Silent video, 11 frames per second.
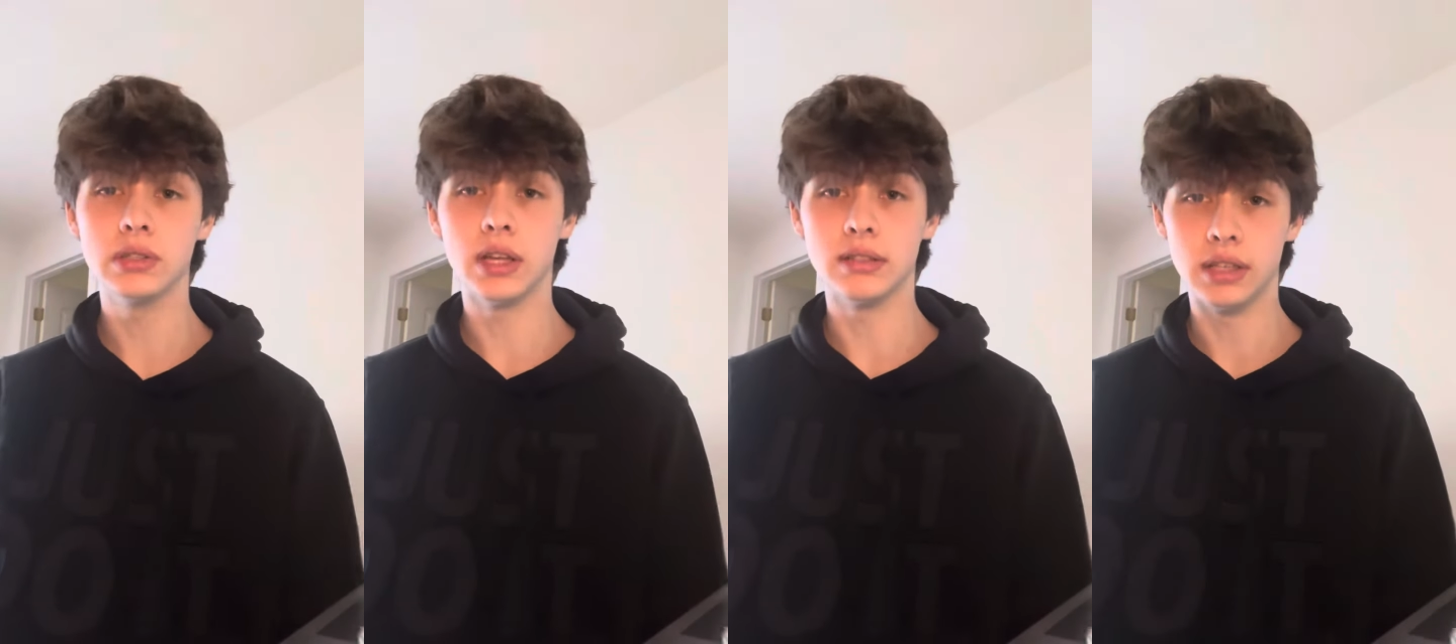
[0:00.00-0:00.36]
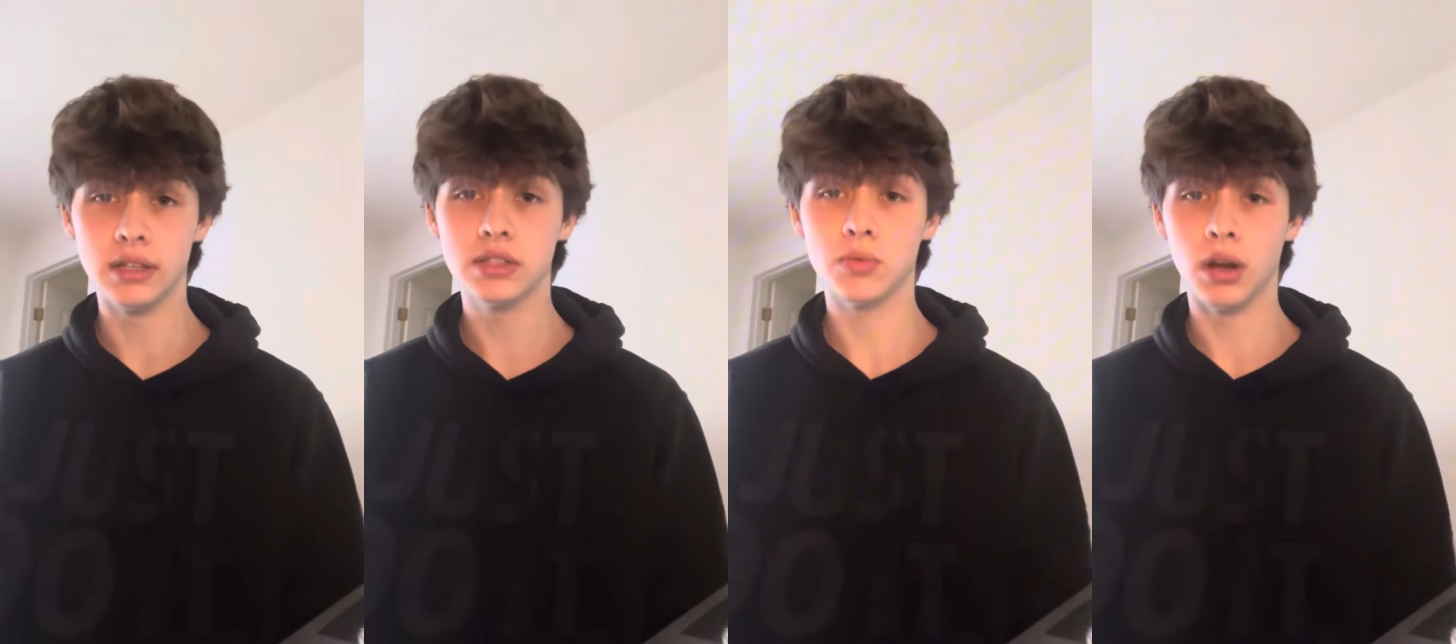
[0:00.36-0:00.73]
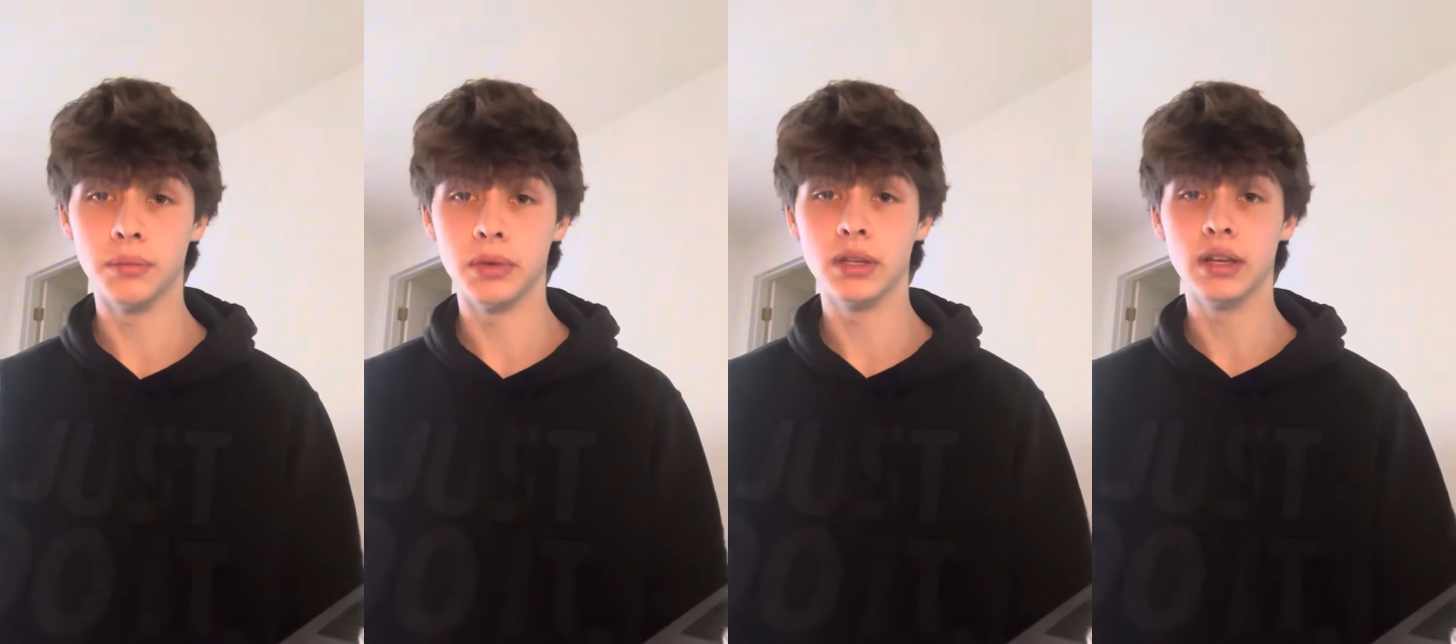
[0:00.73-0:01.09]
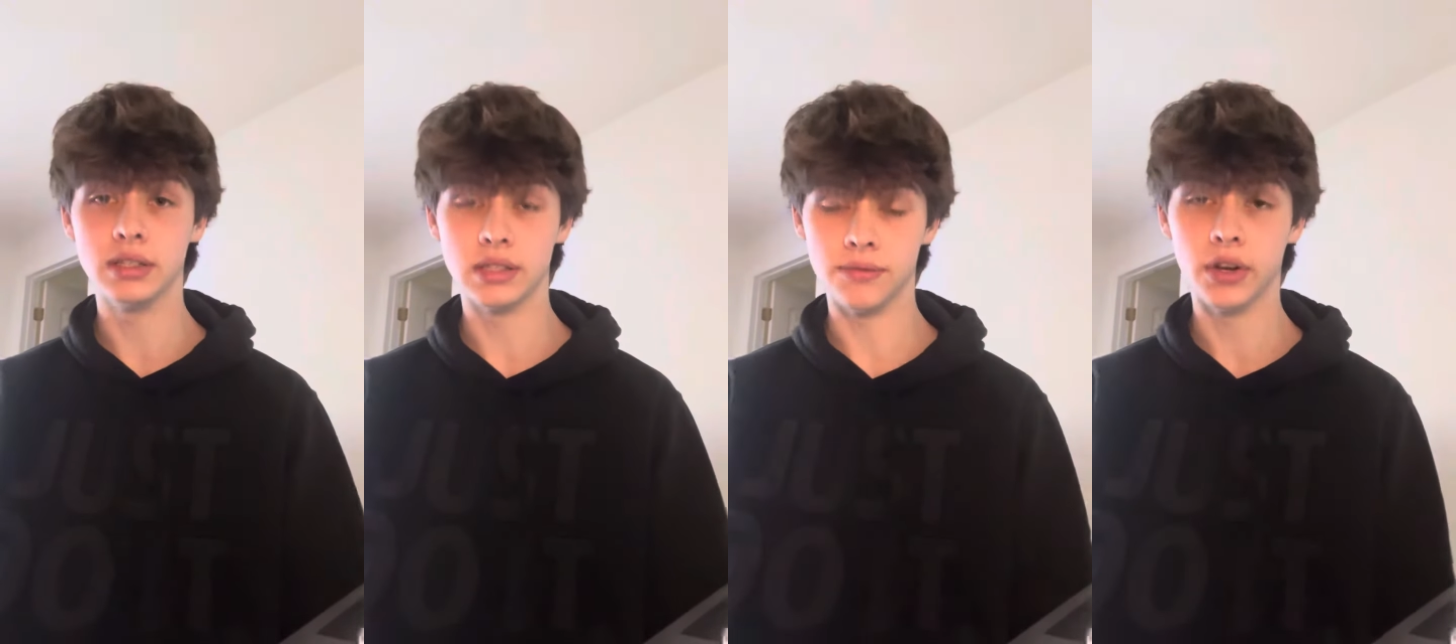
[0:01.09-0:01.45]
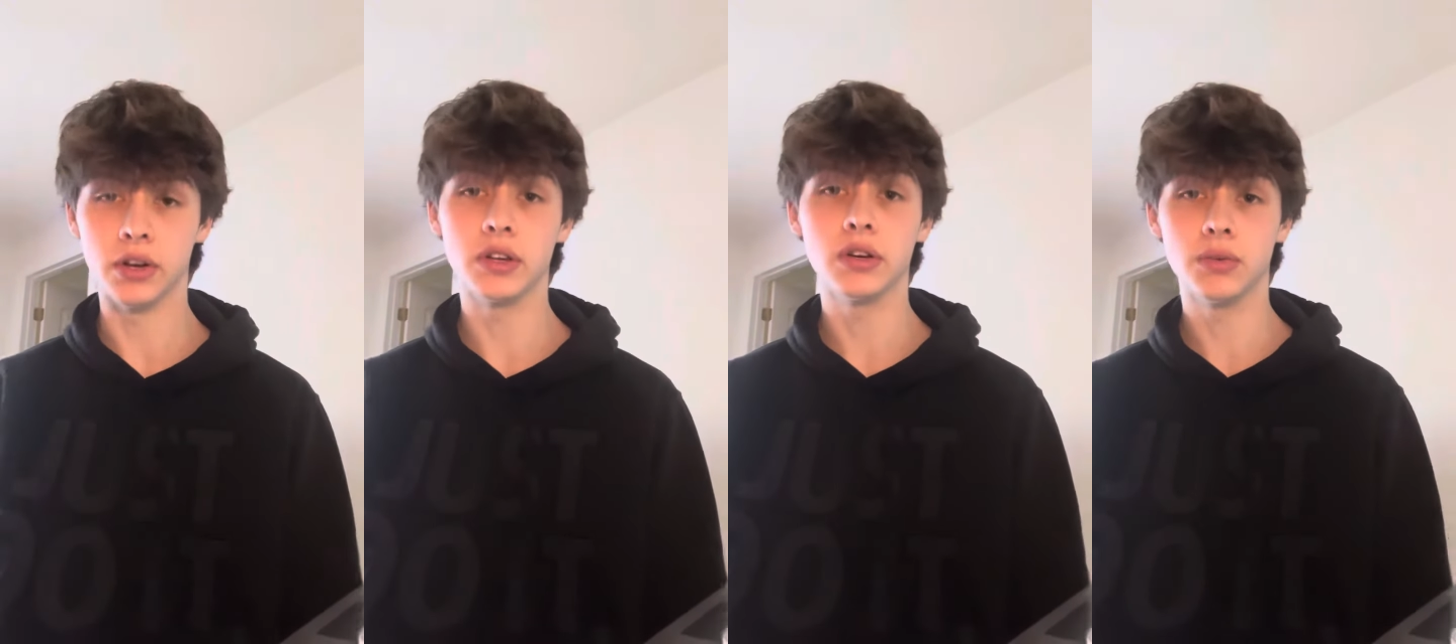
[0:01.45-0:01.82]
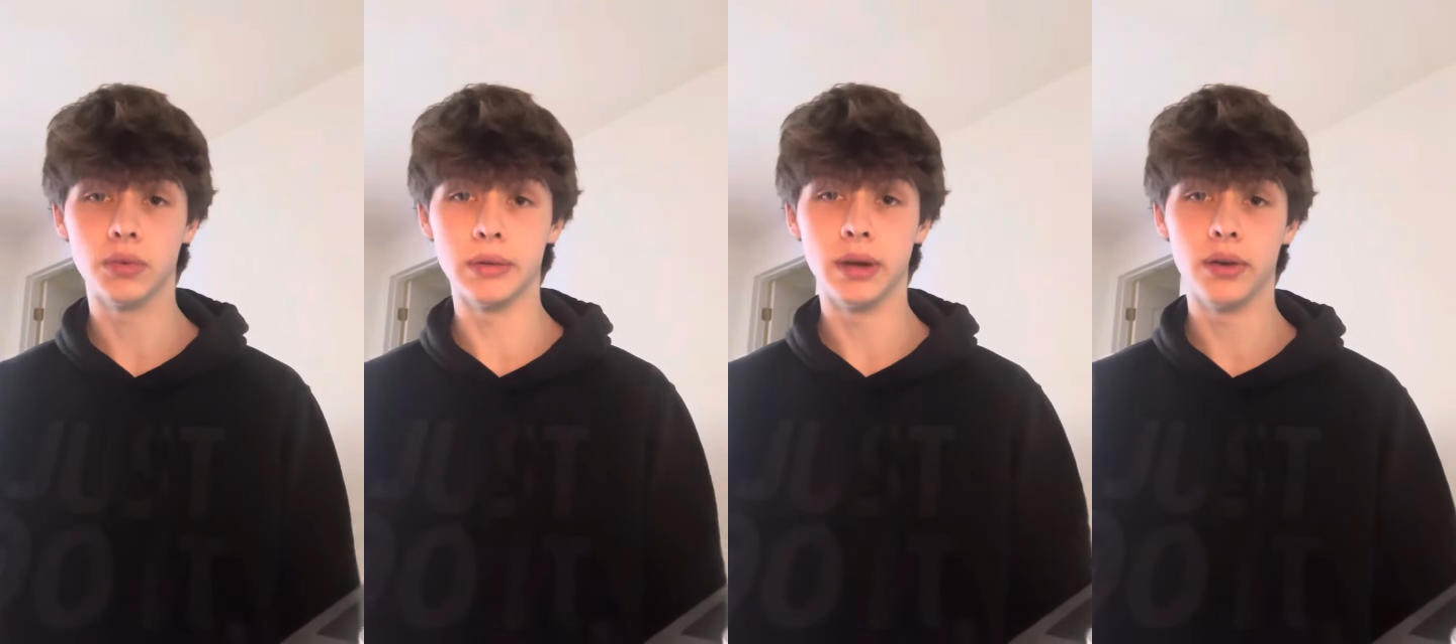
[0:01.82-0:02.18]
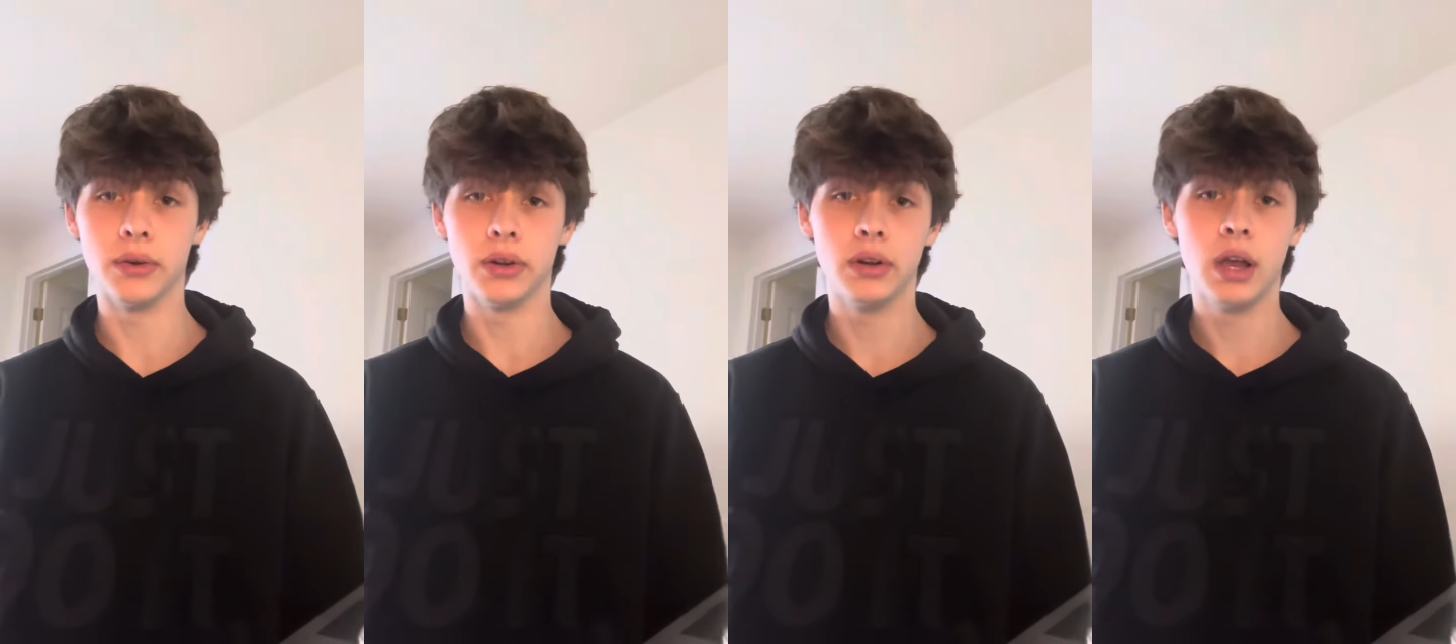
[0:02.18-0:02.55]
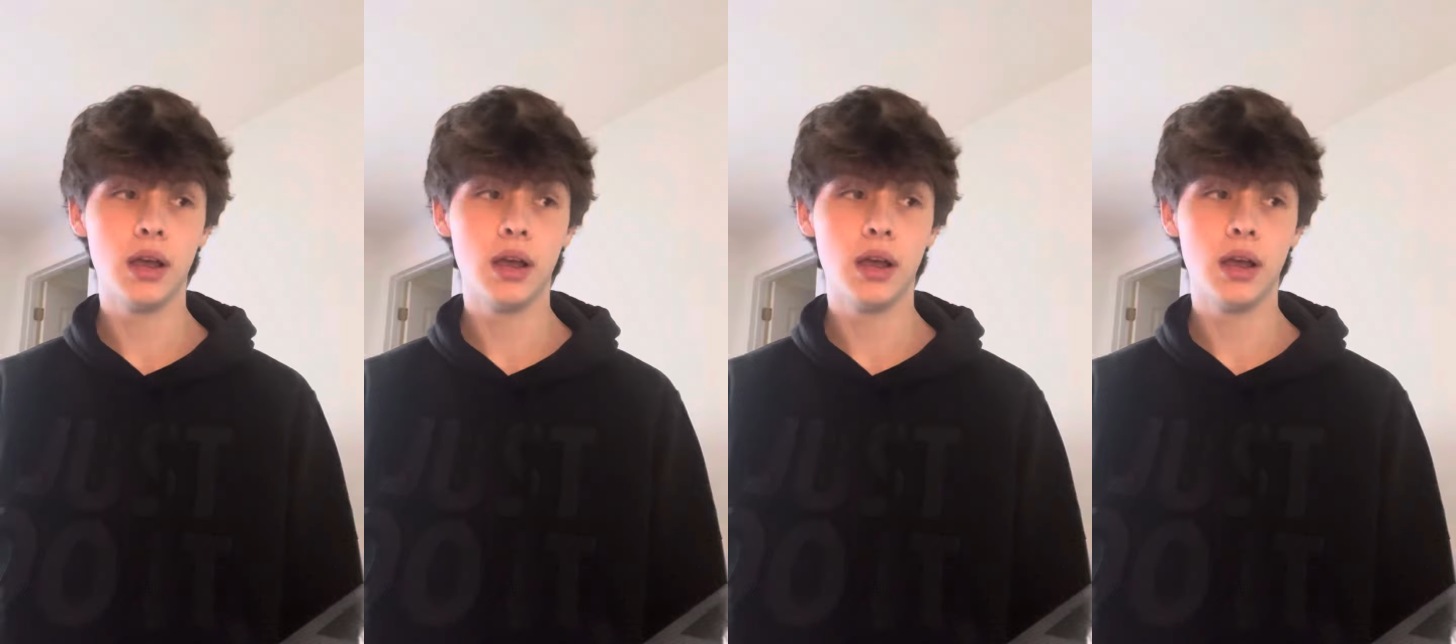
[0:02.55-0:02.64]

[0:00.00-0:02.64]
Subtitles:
that Dennis Rodman is a very good rebounder